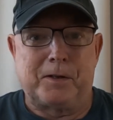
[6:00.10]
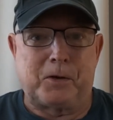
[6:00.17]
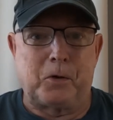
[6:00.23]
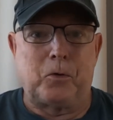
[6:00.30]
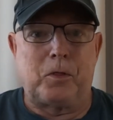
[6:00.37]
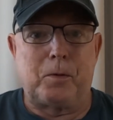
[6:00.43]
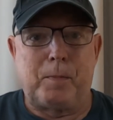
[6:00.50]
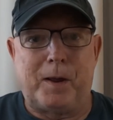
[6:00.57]

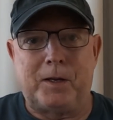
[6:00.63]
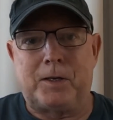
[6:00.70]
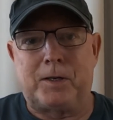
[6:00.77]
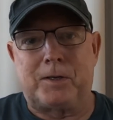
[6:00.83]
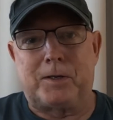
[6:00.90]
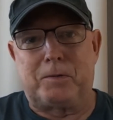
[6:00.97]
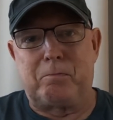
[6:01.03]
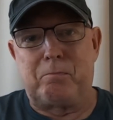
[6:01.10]
Still the
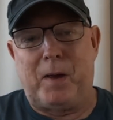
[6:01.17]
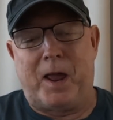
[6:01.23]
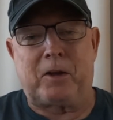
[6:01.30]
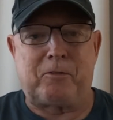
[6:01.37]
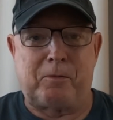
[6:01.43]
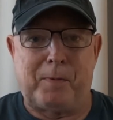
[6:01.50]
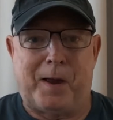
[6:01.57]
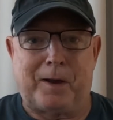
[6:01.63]
best
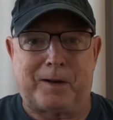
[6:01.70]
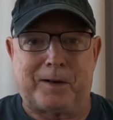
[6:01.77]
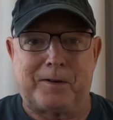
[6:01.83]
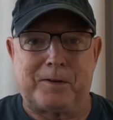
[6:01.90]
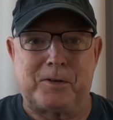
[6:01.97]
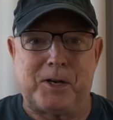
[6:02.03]
bang for buck